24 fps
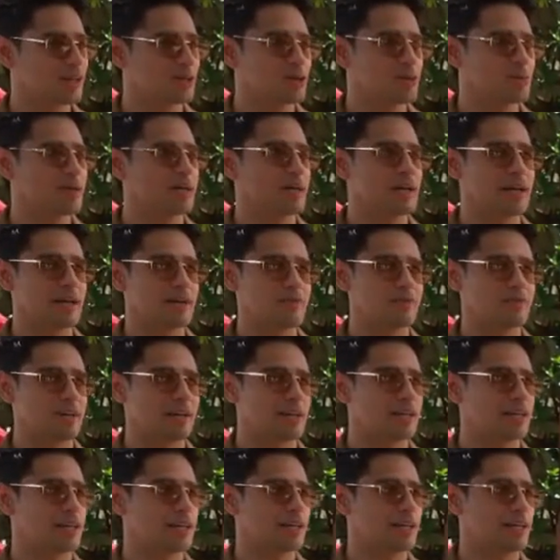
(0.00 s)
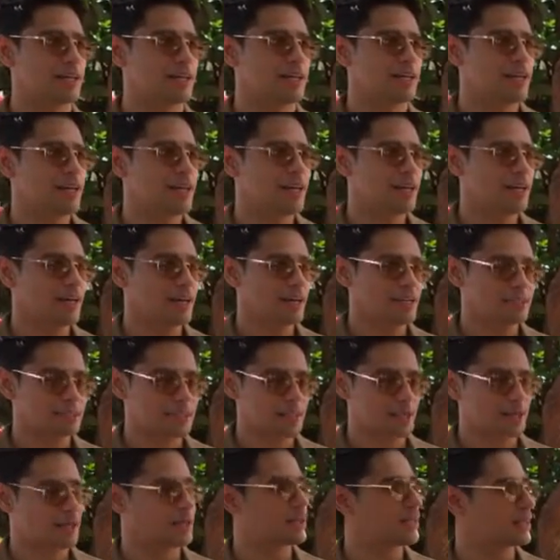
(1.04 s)
human and I feel it's
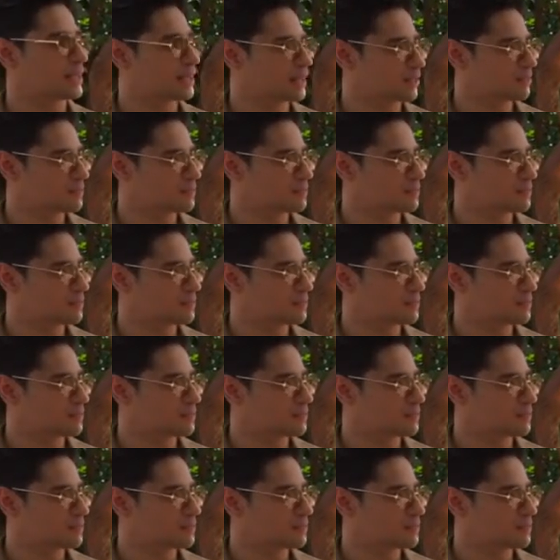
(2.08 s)
a learning.